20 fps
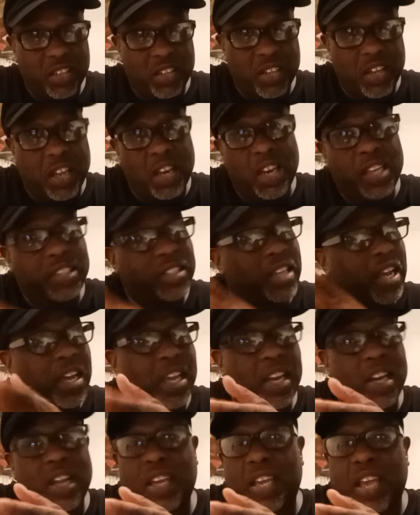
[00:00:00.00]
unless I
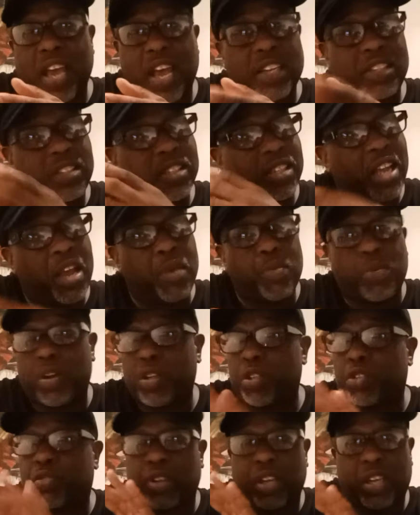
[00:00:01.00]
get a guest and they want
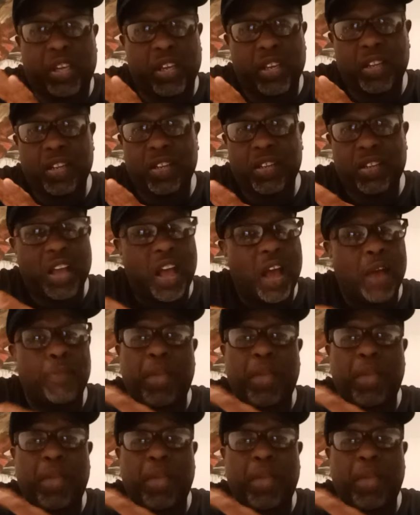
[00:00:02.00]
to drink it. I'm